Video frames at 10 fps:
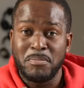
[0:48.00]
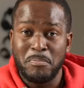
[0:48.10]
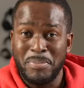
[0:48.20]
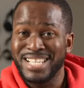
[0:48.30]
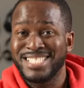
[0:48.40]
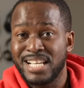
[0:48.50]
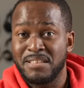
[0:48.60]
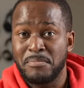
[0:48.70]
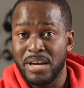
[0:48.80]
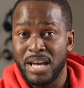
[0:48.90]
the best
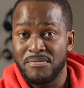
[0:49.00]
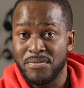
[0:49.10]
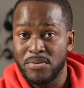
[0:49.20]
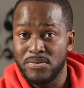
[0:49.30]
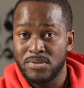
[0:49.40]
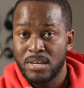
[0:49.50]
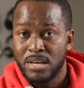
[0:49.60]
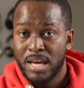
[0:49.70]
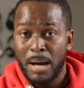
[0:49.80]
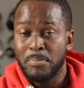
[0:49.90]
selling pair headphones
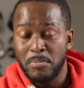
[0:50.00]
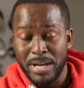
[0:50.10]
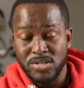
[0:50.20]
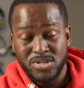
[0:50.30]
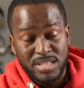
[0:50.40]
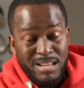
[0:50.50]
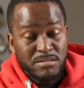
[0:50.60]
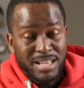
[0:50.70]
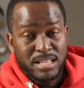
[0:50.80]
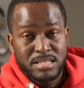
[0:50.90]
Apple mentioned.
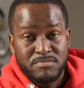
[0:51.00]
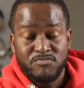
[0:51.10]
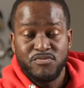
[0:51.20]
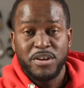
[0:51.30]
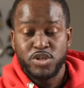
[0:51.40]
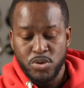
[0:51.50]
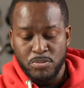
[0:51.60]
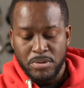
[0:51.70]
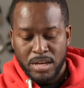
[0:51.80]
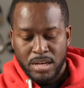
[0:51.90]
And that's very true.
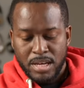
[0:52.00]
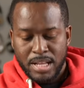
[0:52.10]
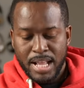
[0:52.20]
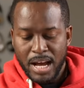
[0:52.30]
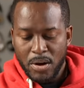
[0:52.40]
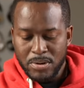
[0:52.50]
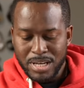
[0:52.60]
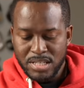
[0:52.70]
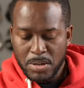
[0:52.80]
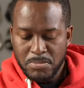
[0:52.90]
Now,
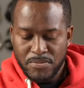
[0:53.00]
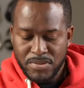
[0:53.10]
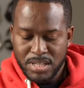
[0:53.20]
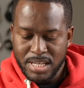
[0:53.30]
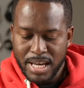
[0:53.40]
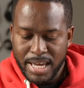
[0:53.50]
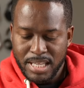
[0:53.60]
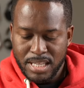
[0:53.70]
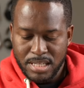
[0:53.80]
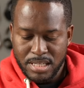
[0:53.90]
in terms of
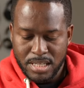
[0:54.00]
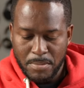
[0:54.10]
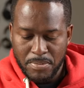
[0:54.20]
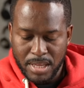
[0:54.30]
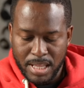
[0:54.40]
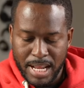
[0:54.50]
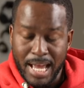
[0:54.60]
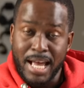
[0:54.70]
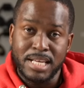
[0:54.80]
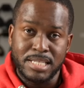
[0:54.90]
design, this is something that
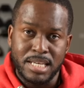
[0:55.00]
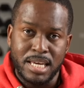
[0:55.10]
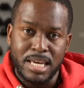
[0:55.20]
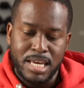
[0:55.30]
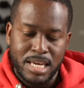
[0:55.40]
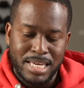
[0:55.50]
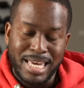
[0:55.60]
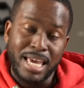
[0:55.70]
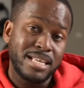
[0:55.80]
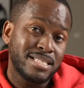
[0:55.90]
has a
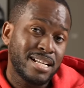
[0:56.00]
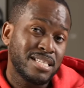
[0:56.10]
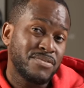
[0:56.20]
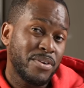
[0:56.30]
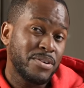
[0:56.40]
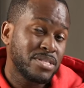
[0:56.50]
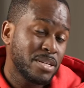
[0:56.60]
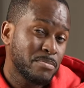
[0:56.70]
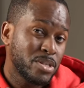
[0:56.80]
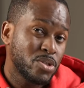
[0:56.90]
case that is very
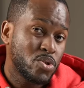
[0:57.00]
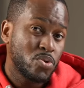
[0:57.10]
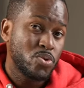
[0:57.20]
similar to